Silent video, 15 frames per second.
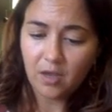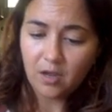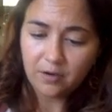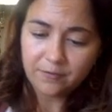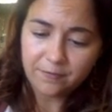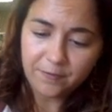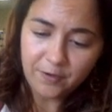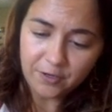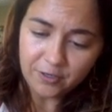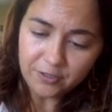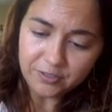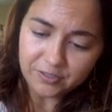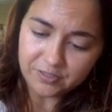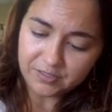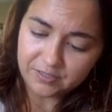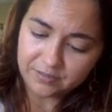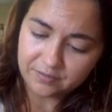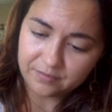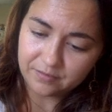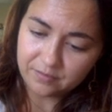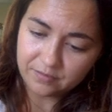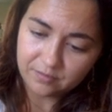First,
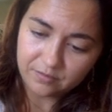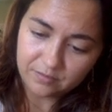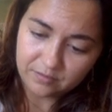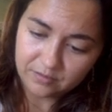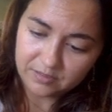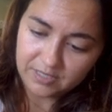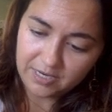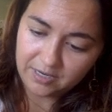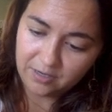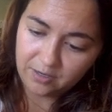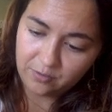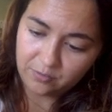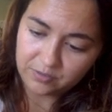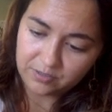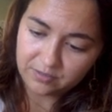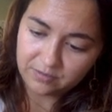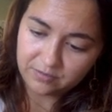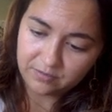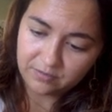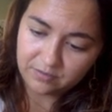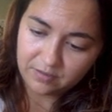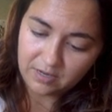take note
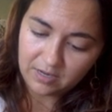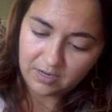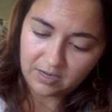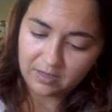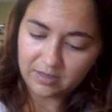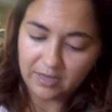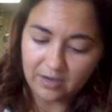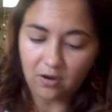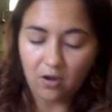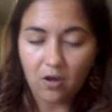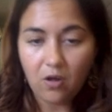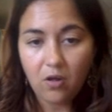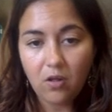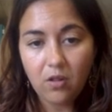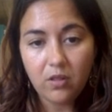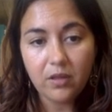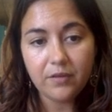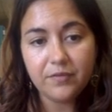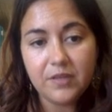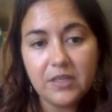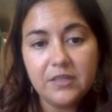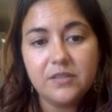that all
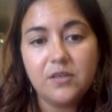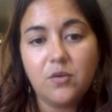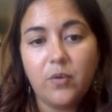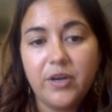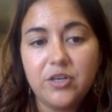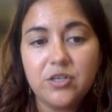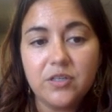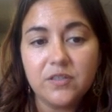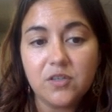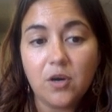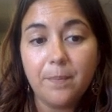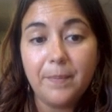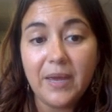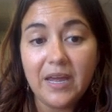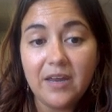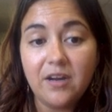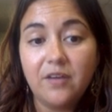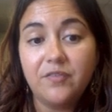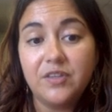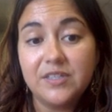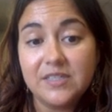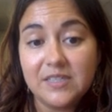of these equations are made
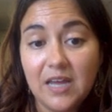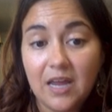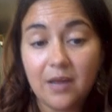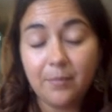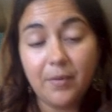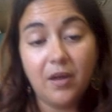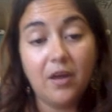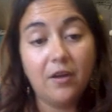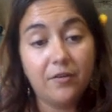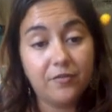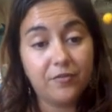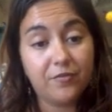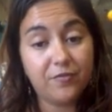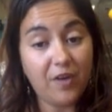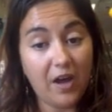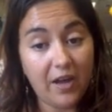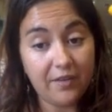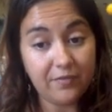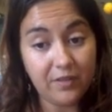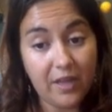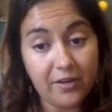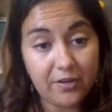of the same
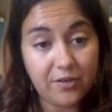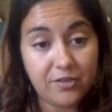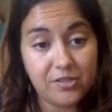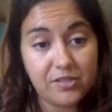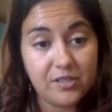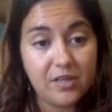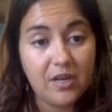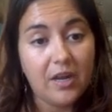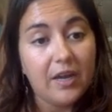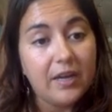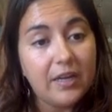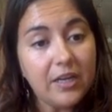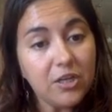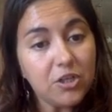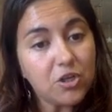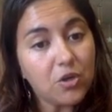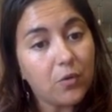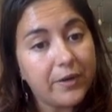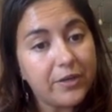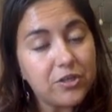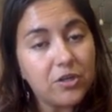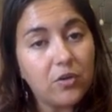5 letters. Each
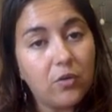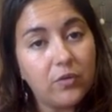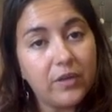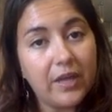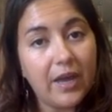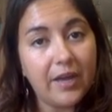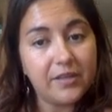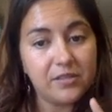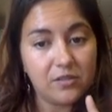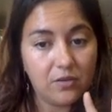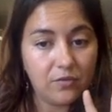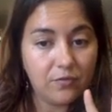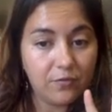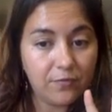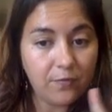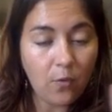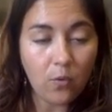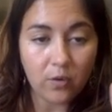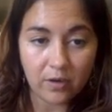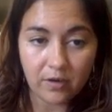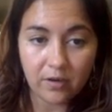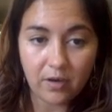equation only has
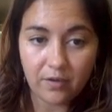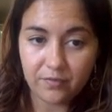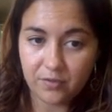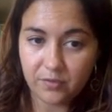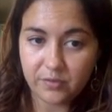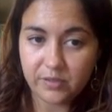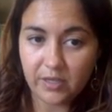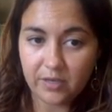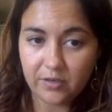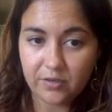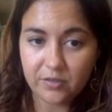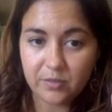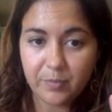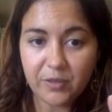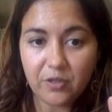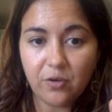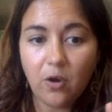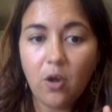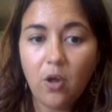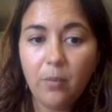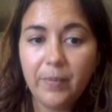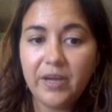4 of those letters, but they're
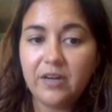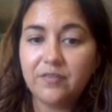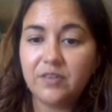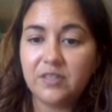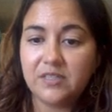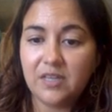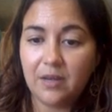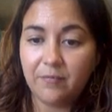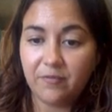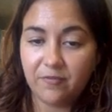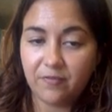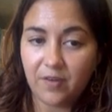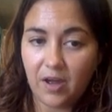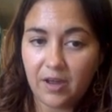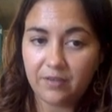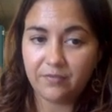all made of the same 5.